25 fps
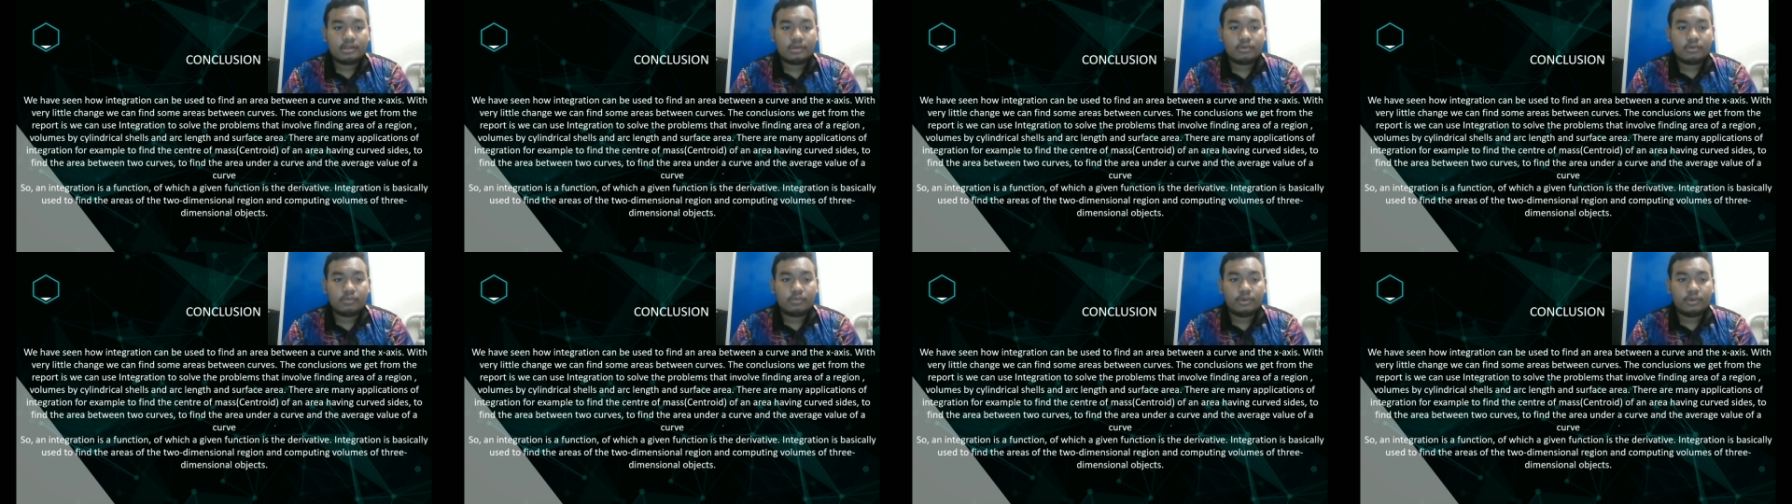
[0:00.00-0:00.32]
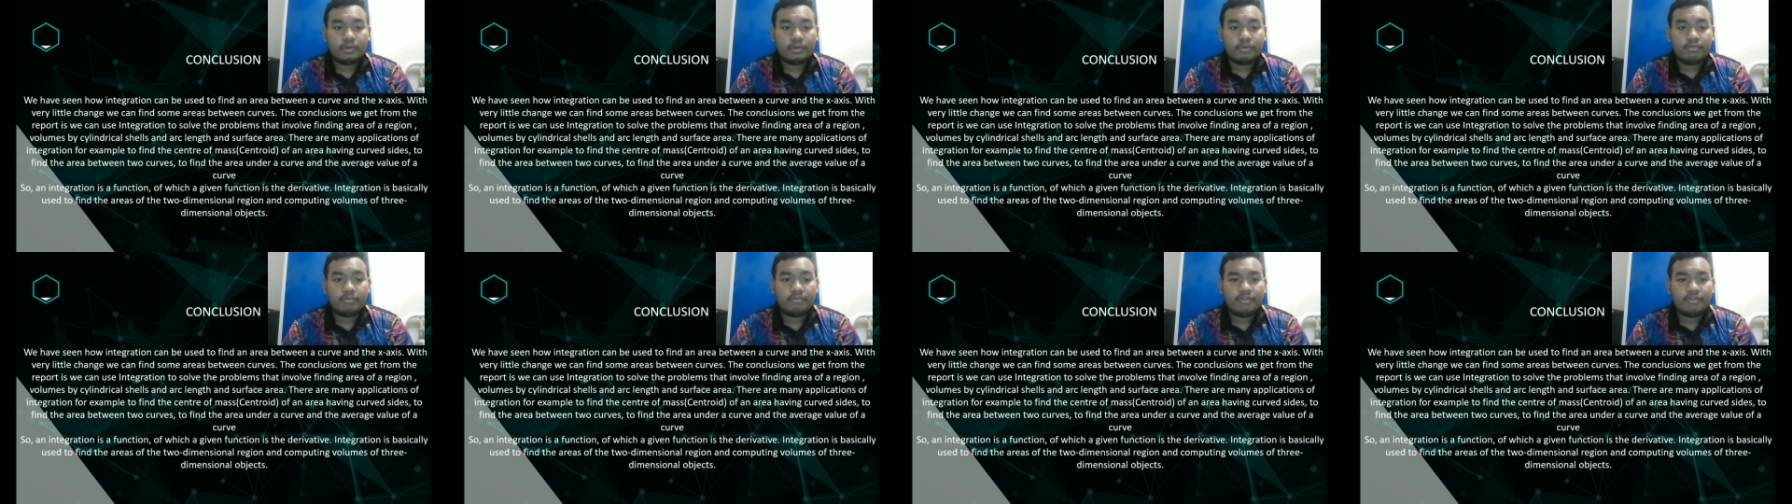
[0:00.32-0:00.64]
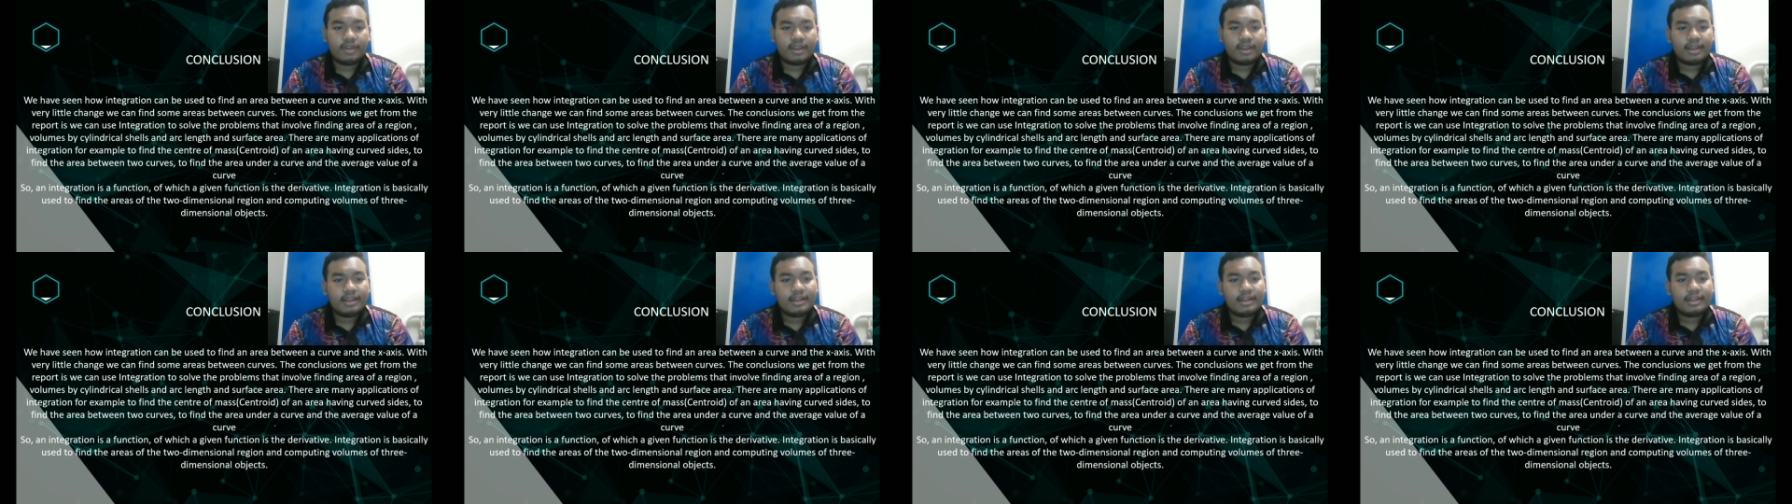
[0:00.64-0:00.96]
With
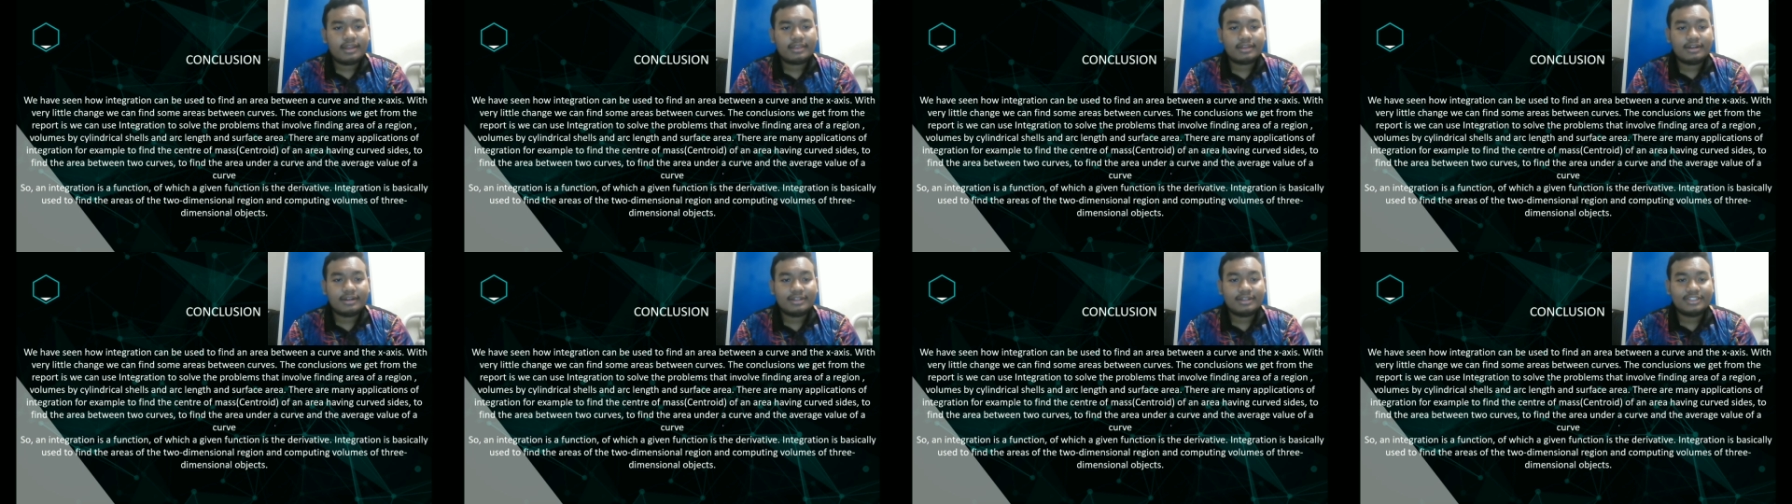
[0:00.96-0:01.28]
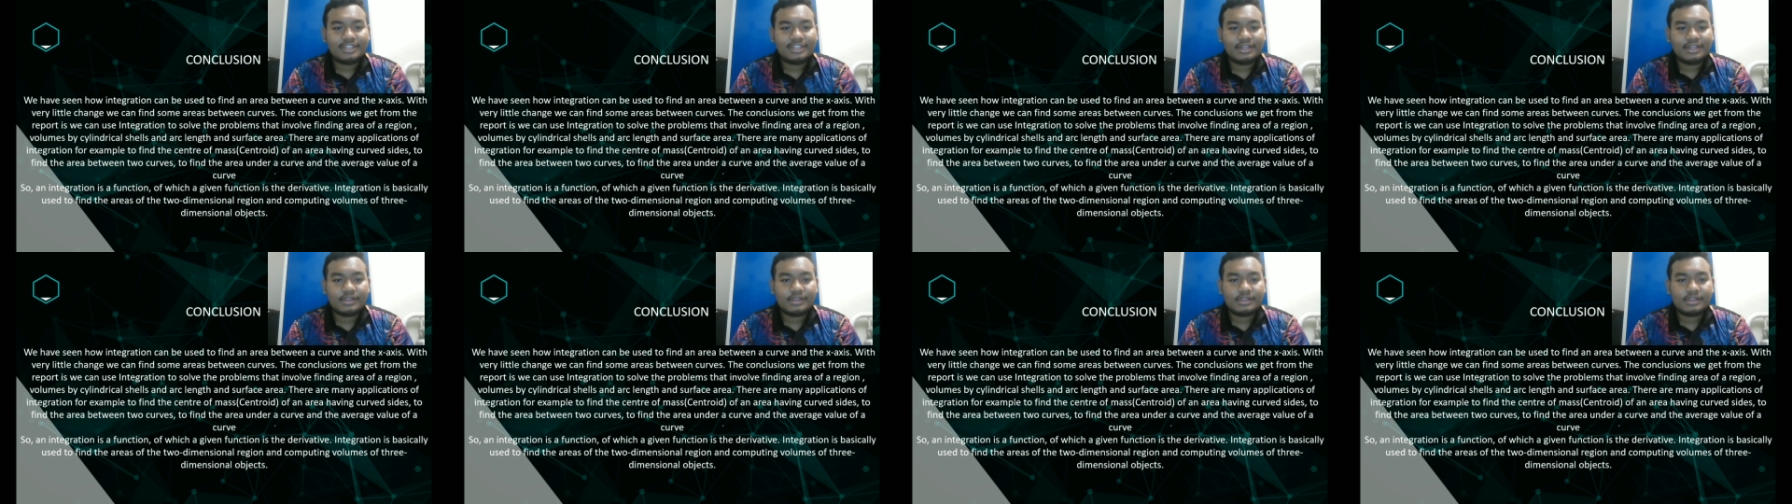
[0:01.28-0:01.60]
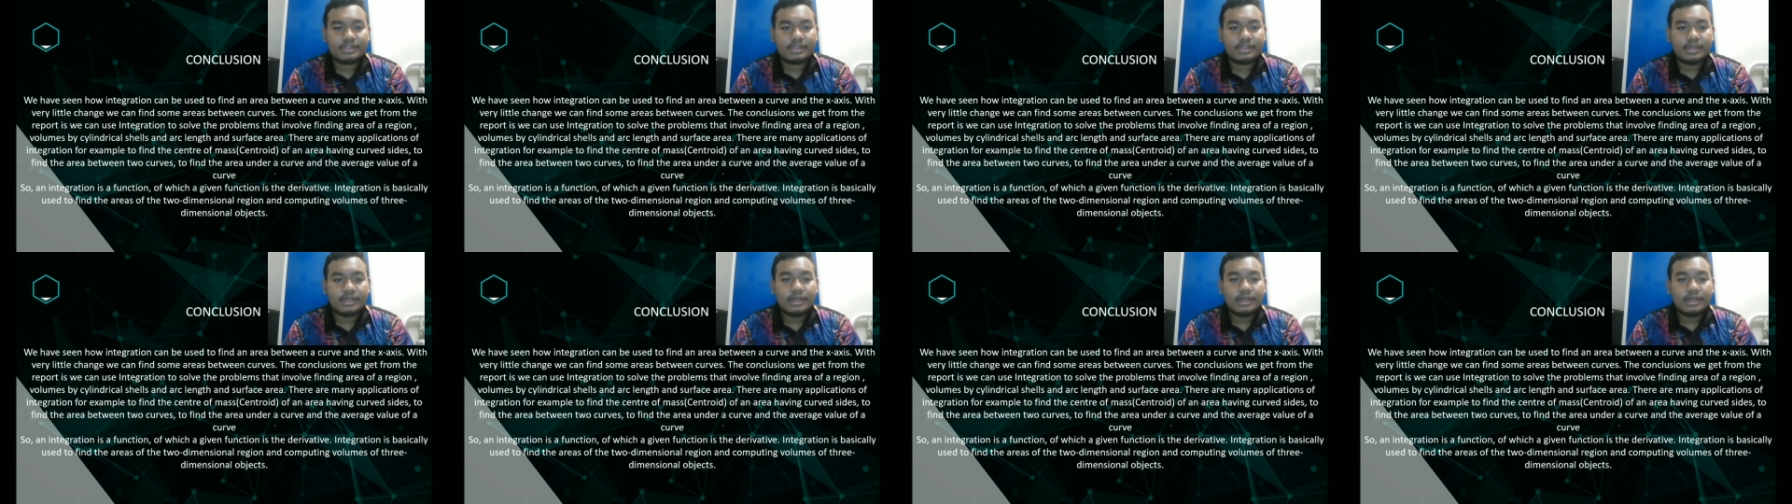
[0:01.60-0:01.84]
very little change,